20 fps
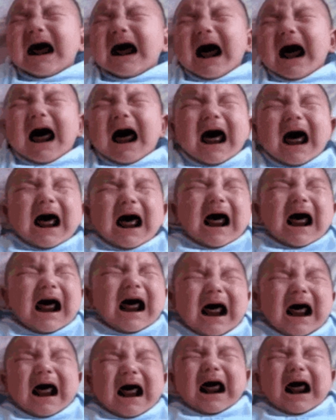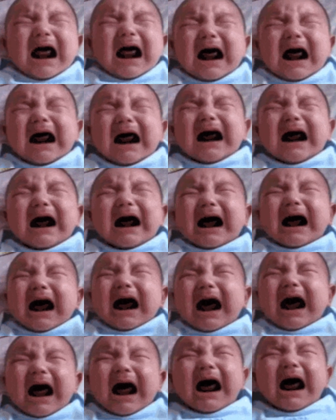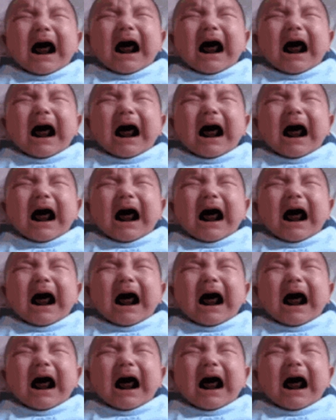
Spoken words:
and crying and midnight waking up.